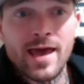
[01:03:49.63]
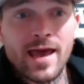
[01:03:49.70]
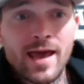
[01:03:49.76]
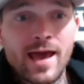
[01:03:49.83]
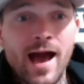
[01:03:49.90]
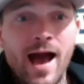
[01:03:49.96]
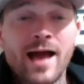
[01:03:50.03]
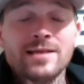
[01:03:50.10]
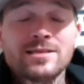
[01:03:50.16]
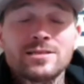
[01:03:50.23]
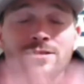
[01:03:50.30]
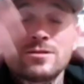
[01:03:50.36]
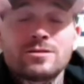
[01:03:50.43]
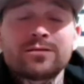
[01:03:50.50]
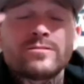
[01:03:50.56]

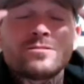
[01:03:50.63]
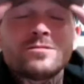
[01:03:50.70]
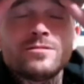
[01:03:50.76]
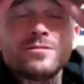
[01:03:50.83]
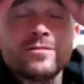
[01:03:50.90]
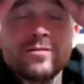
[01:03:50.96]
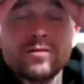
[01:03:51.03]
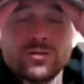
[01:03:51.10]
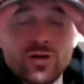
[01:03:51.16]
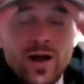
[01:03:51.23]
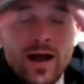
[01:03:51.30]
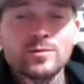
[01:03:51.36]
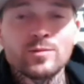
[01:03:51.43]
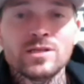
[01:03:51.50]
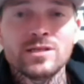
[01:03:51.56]
It
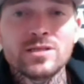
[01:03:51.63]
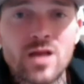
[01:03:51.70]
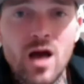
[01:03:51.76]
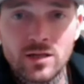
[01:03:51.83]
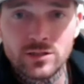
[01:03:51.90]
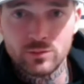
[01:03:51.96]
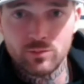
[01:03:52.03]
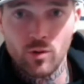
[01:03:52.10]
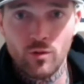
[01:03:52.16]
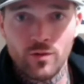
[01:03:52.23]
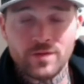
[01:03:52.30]
drives me nuts, bro,